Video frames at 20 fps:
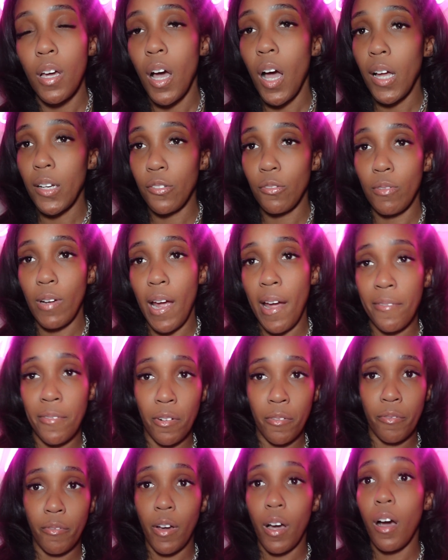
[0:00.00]
I do have
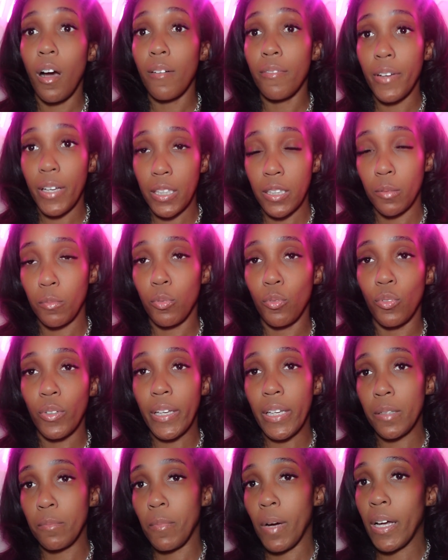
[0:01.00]
them available
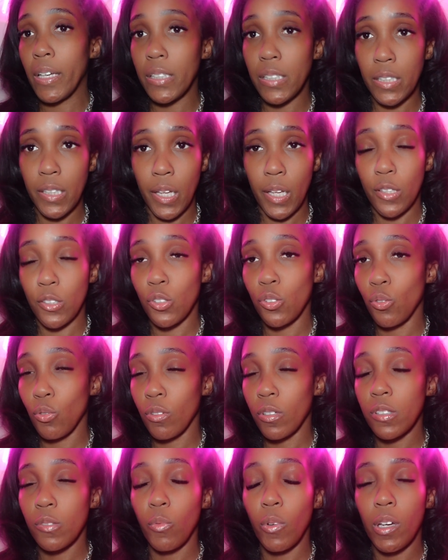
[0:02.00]
in my stand
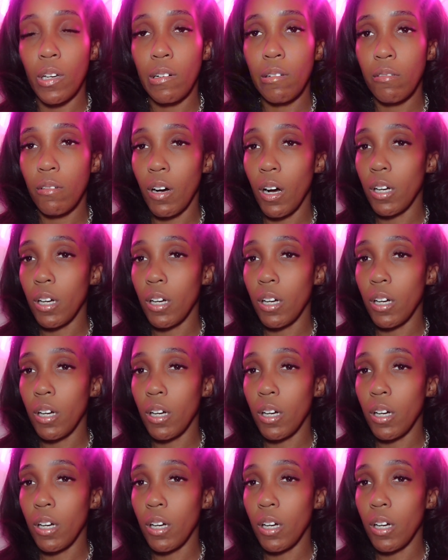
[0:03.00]
store as well.